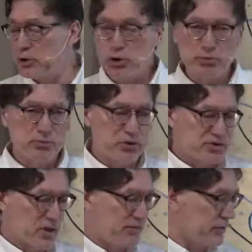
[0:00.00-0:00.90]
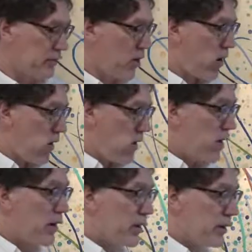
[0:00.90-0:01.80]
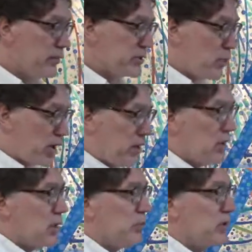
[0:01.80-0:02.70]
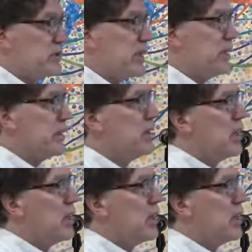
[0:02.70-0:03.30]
the human bodhisattva, is walking along one day,